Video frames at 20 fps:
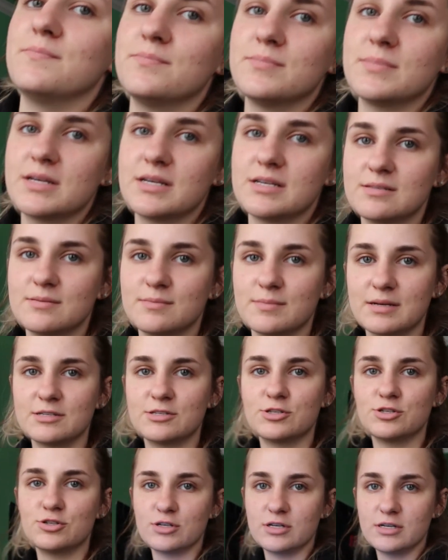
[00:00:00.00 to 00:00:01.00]
because my
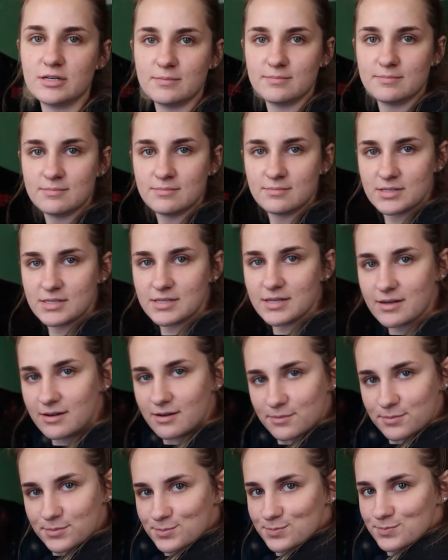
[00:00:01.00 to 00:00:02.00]
stream
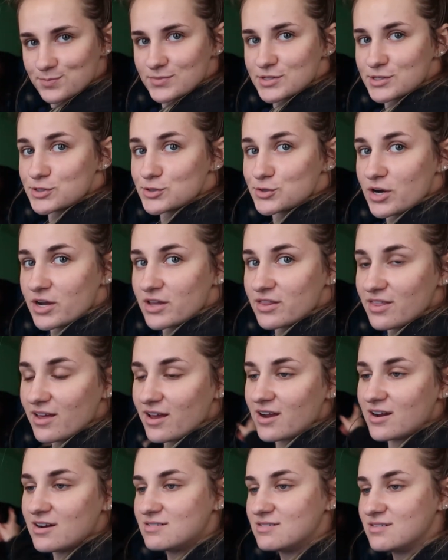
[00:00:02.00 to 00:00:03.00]
setup is right
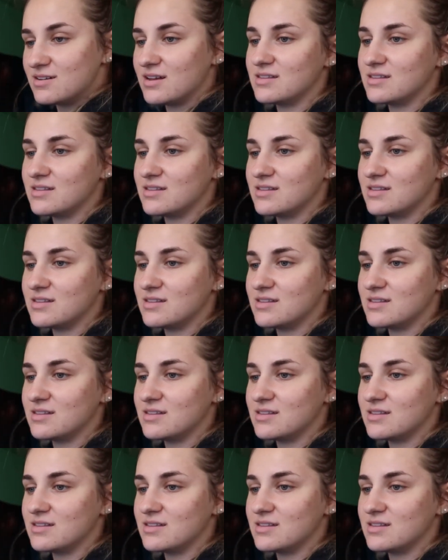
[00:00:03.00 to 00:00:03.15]
there,